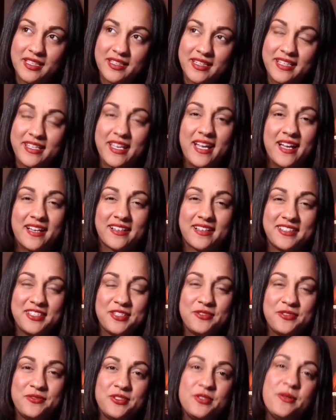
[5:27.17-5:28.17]
yeah,
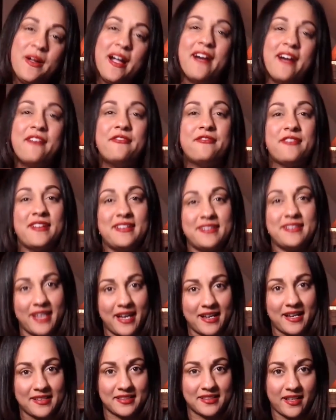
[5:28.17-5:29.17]
you do have
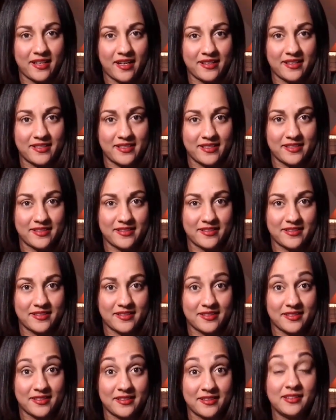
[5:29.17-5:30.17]
fantastic
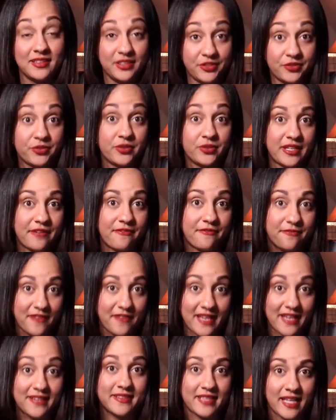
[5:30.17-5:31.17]
ideas. Literally
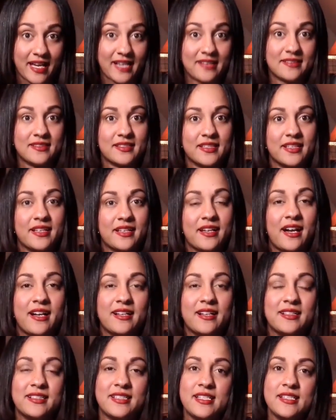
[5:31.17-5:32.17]
fantastic
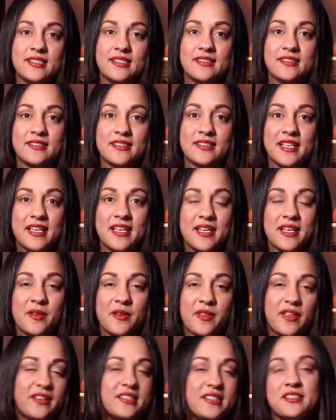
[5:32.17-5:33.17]
ideas.
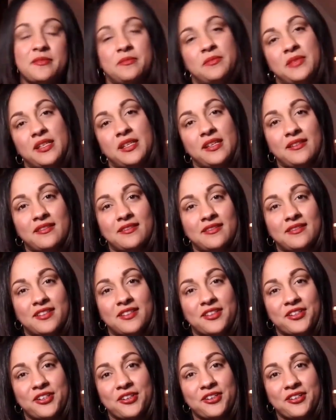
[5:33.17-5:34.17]
That doesn't mean
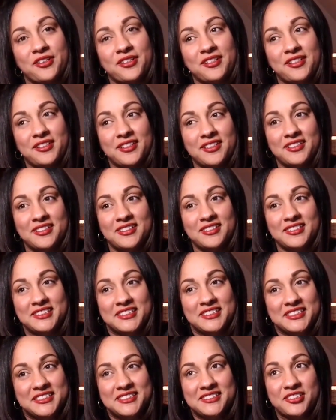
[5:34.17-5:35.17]
they're
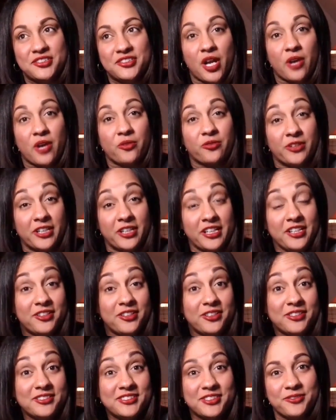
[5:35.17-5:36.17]
they're not
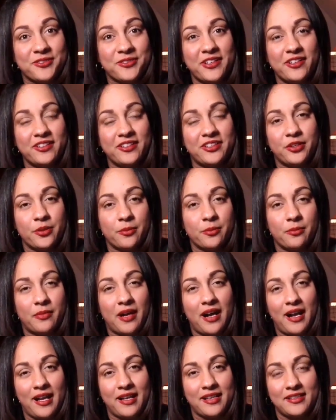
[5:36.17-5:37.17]
real. They're real in your
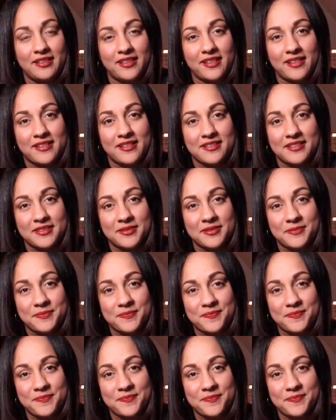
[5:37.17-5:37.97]
mind, yes.